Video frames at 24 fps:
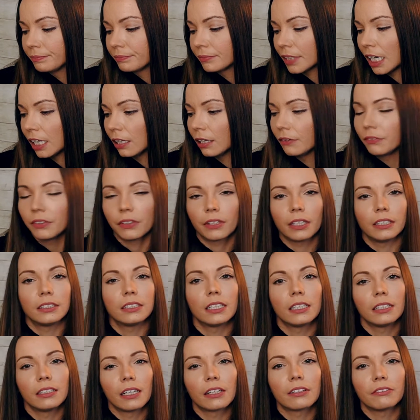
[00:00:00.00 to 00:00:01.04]
I love that they
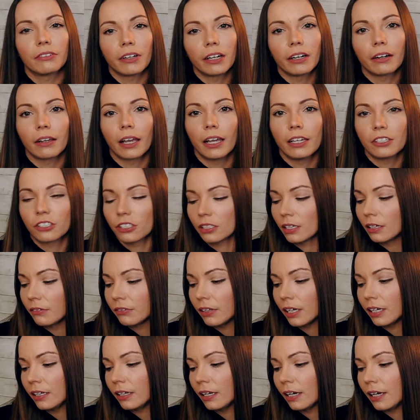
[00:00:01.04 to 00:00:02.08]
did another variation of
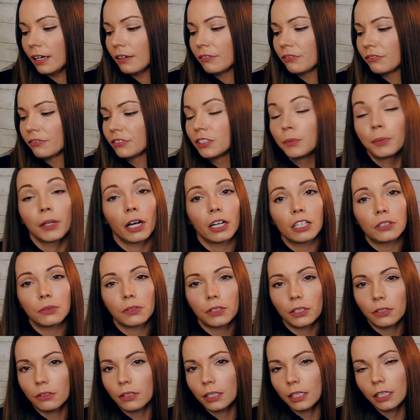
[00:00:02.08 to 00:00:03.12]
that knife. To be honest
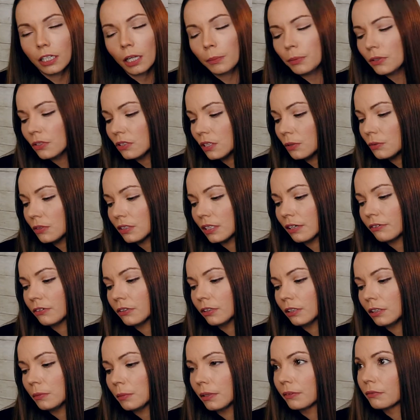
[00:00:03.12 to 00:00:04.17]
with you, the EWC was never
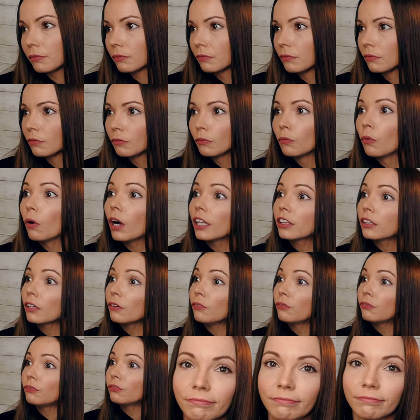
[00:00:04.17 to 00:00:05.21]
really my... What the
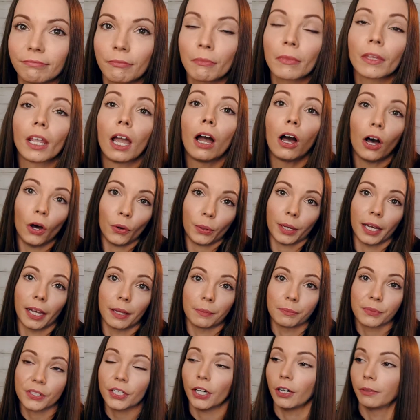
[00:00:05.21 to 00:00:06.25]

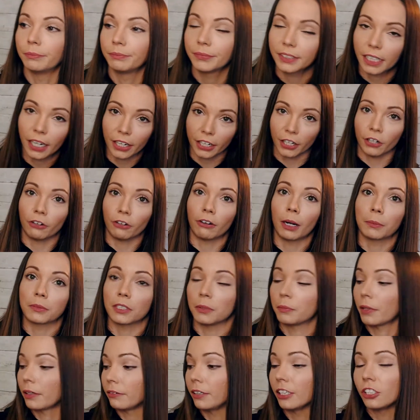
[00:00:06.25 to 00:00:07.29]
Okay, so got interrupted
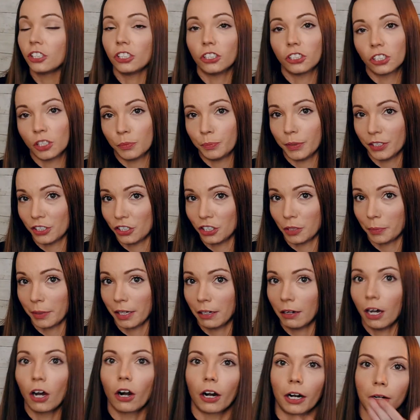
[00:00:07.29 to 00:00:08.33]
by Richie just bitching out.
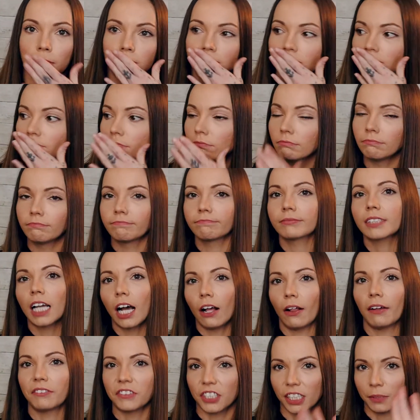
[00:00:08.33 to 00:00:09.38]
Or I'll
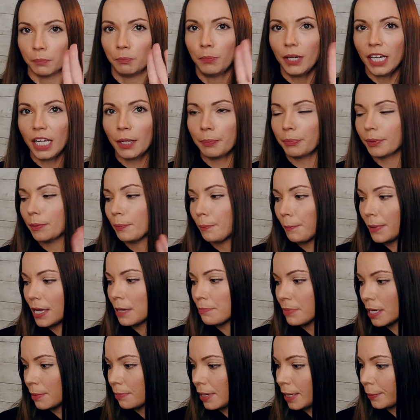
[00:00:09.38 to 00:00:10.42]
have to bleep, beep,
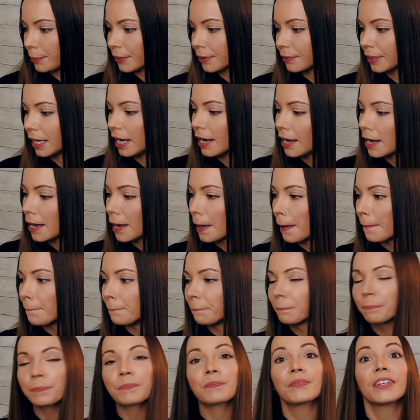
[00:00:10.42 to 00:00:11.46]
beep, beep.
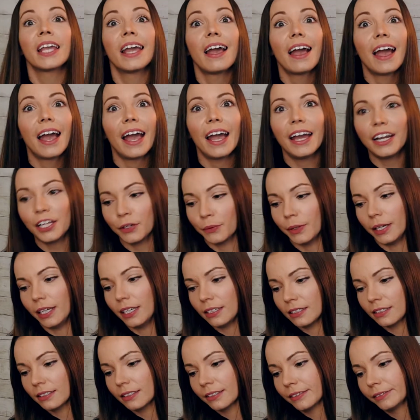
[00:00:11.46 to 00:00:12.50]

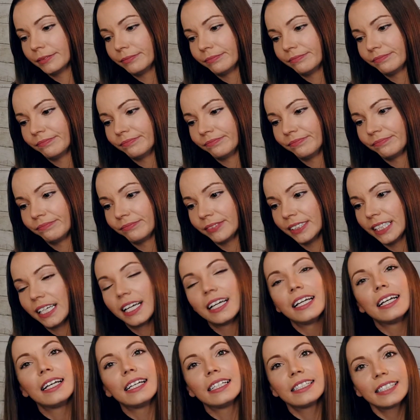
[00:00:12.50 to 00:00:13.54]
Anyways,
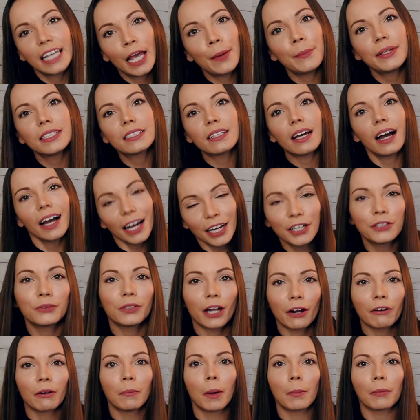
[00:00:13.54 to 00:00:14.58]
damn it, I do
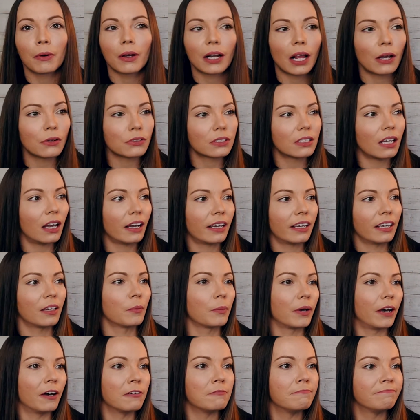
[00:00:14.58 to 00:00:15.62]
not remember what I was talking
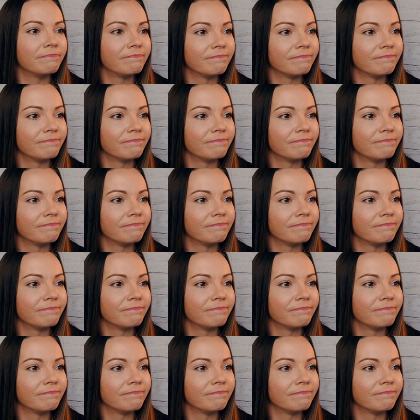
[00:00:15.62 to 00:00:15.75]
about.